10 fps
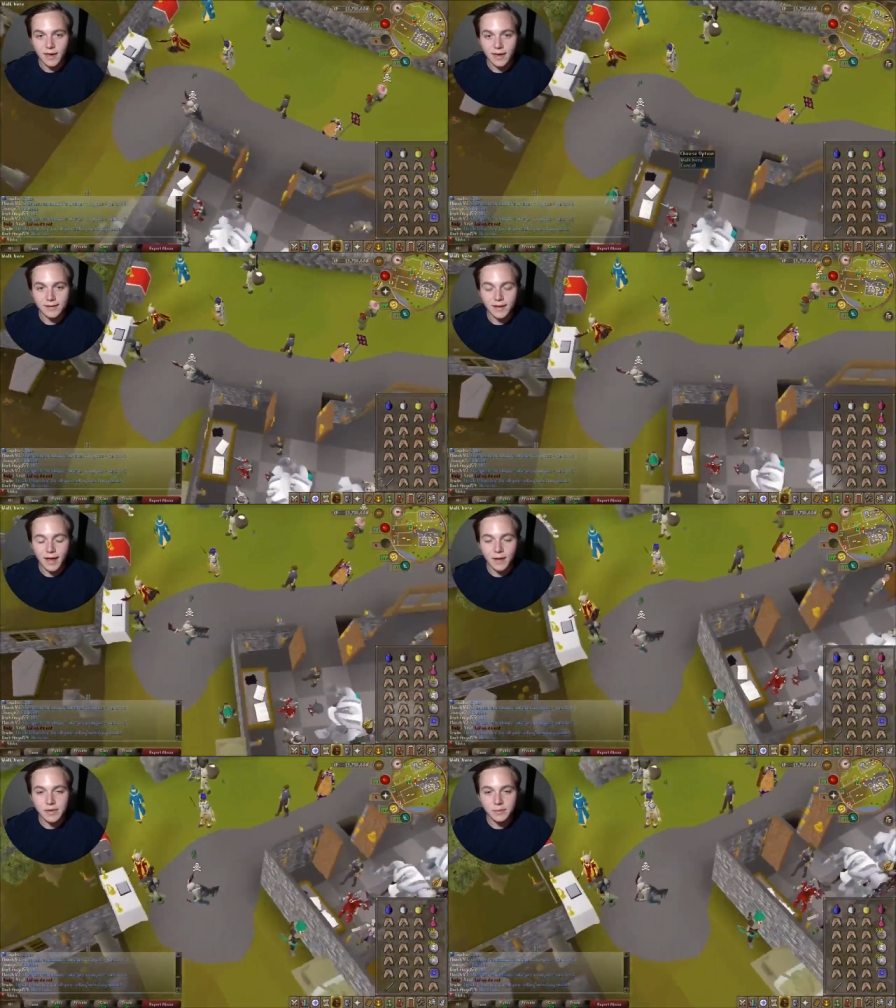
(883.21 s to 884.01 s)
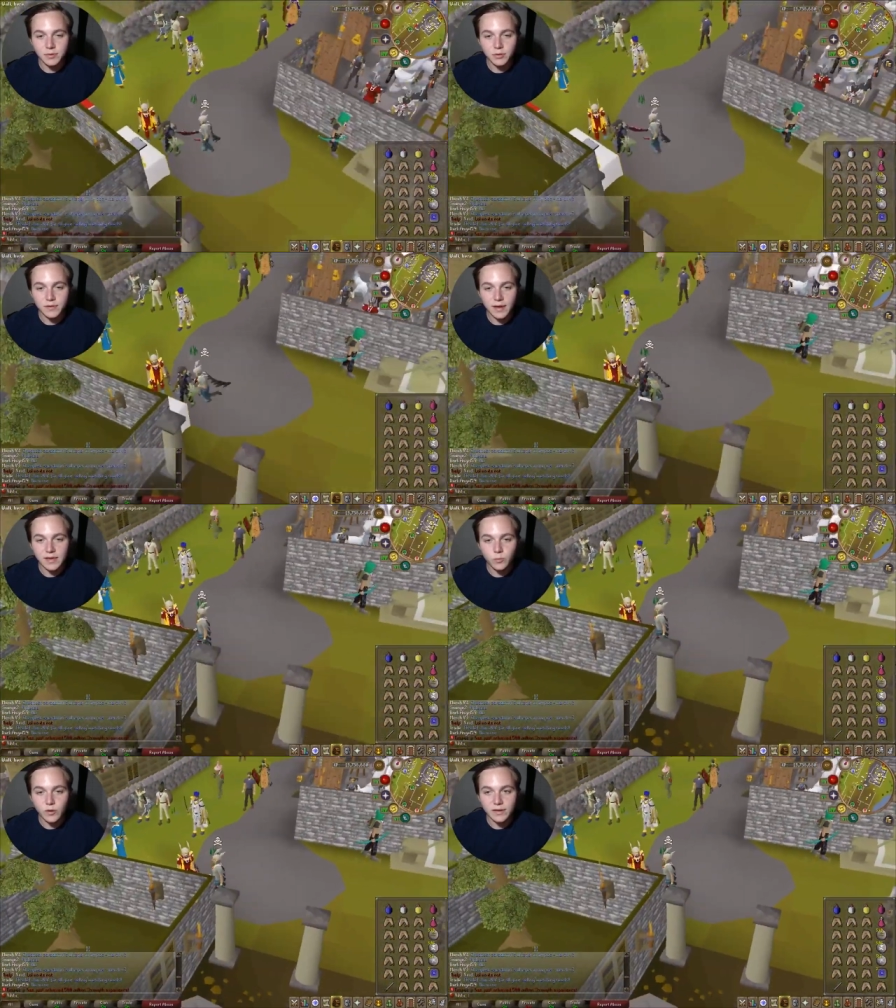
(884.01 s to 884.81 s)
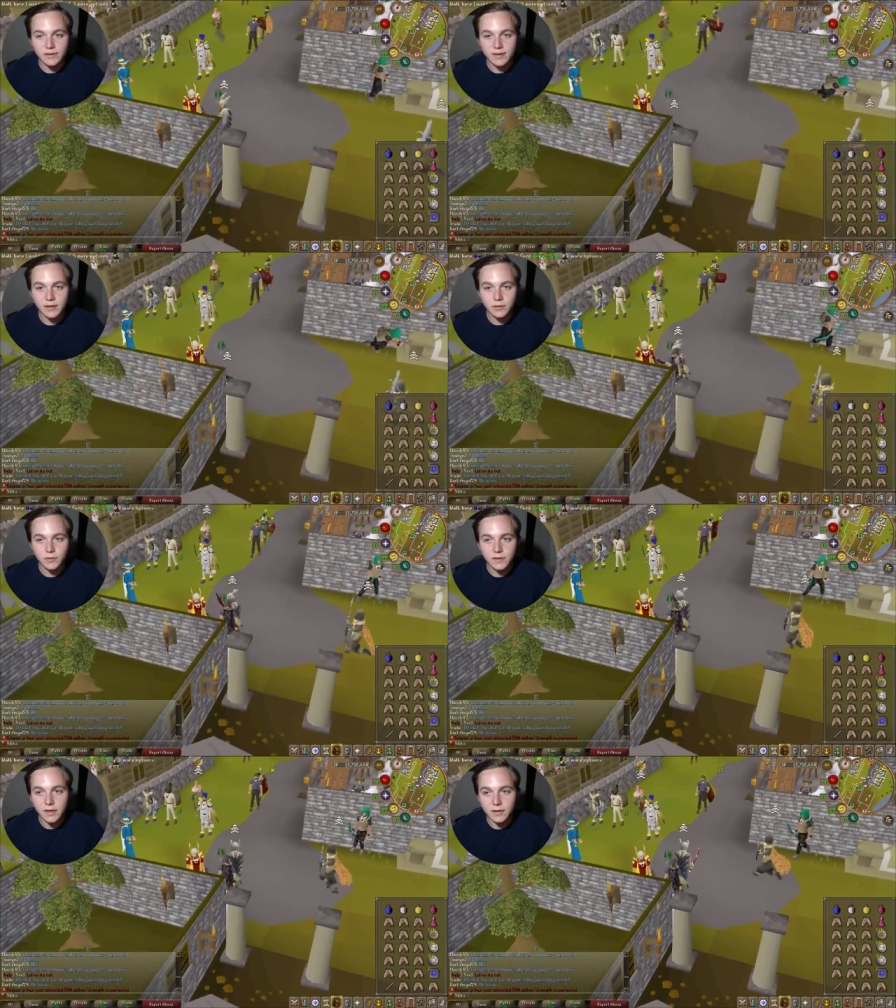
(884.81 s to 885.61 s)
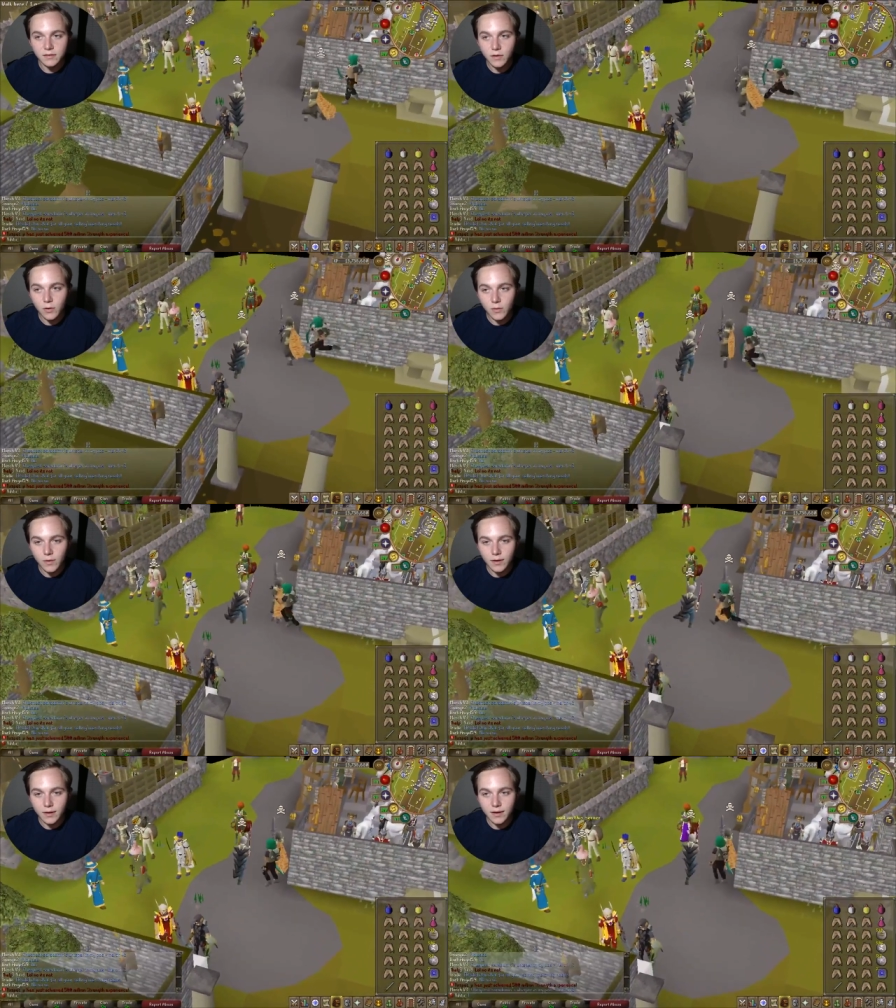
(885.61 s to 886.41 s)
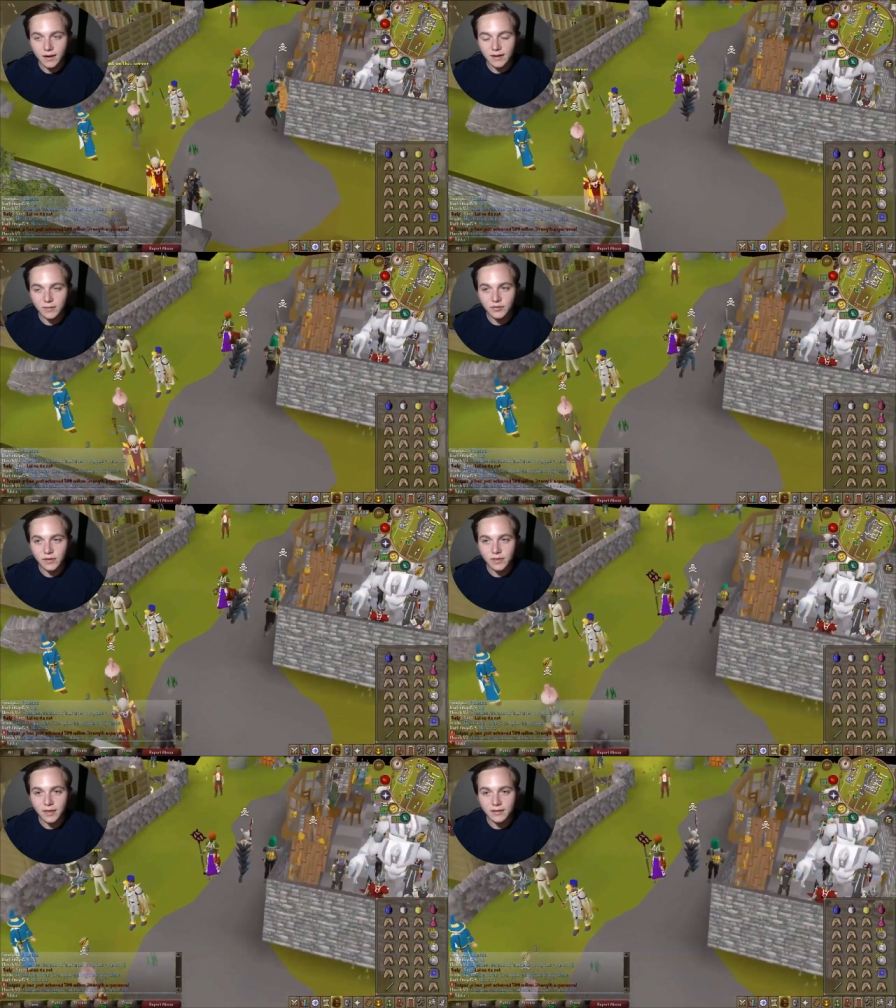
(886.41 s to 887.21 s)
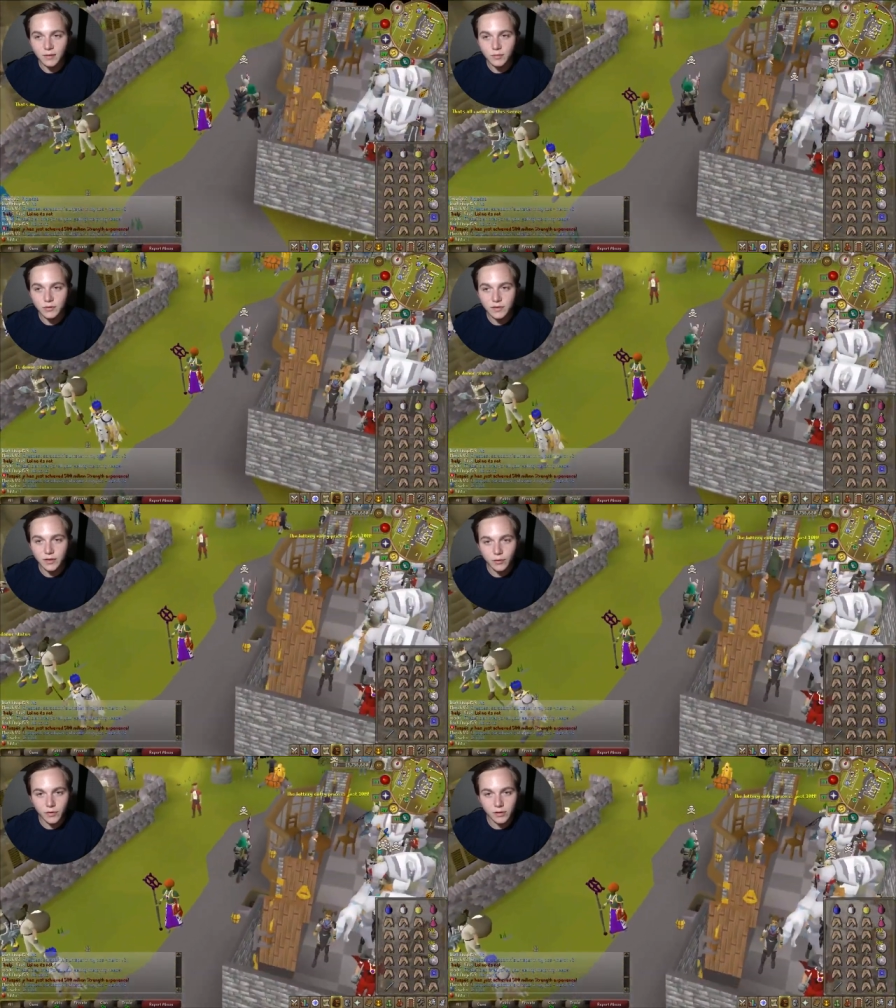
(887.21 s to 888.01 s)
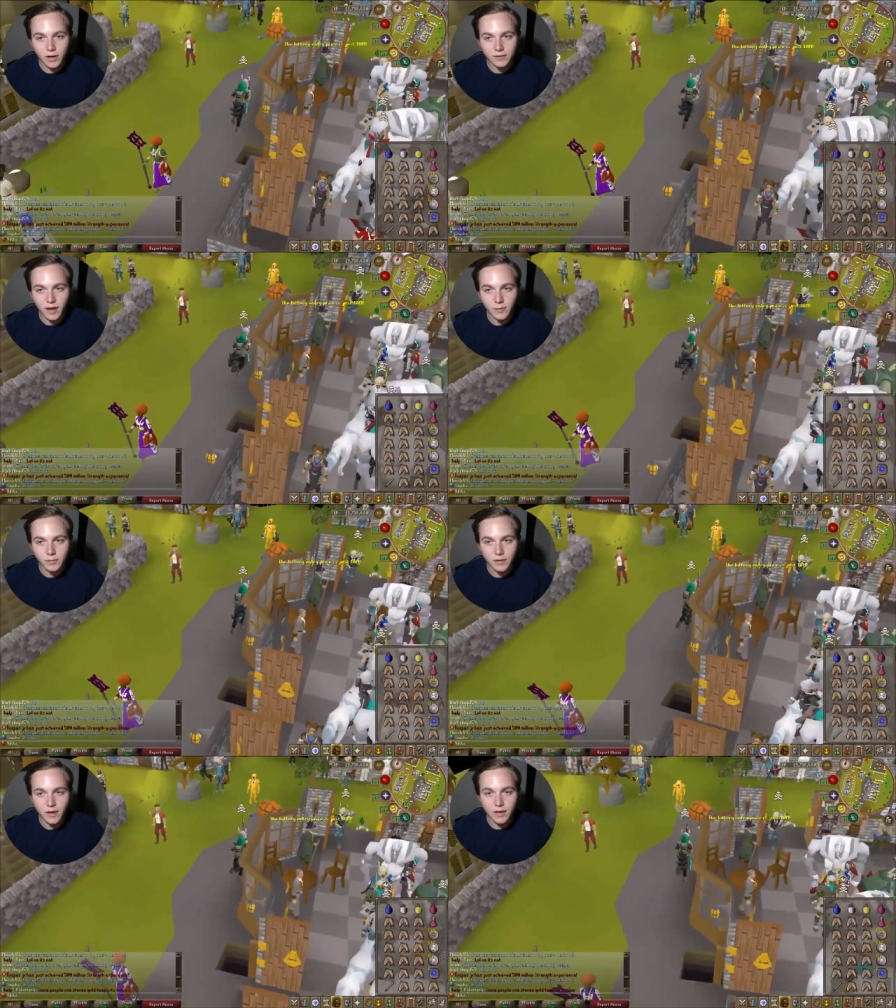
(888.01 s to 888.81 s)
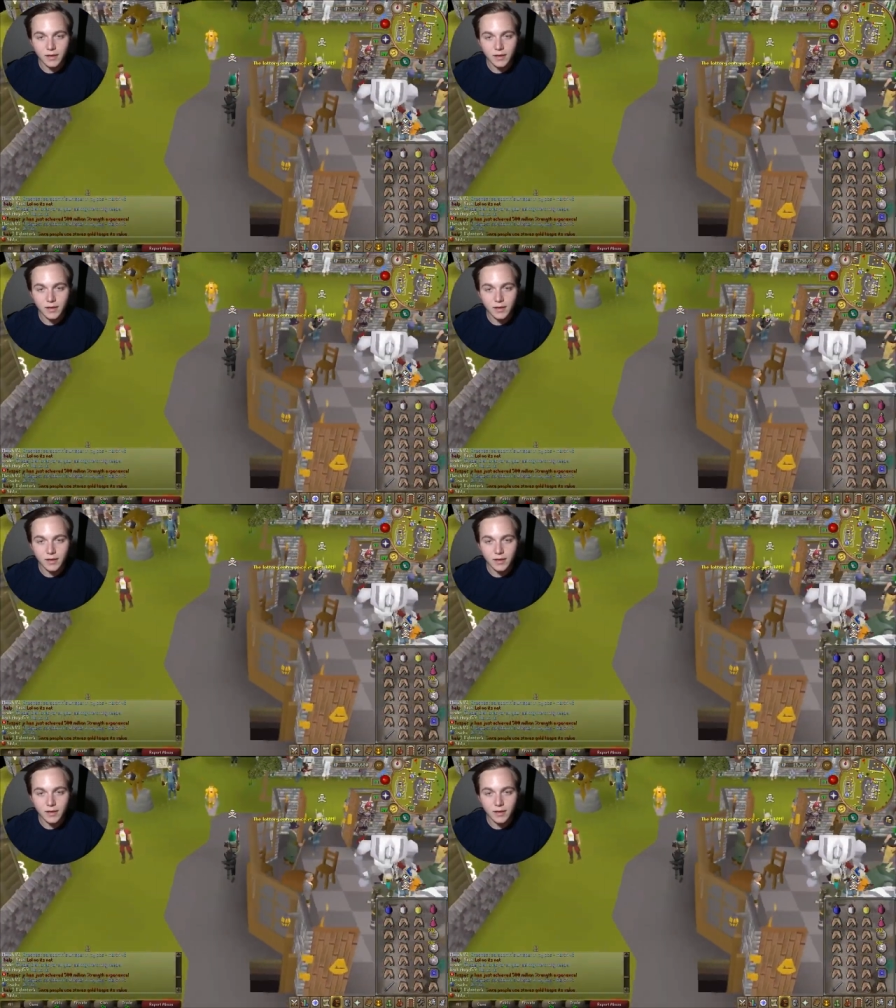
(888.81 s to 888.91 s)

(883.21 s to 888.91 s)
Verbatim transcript: And I keep losing, I keep winning a set, losing it. So, and especially the things I'm losing it over, a lot of times,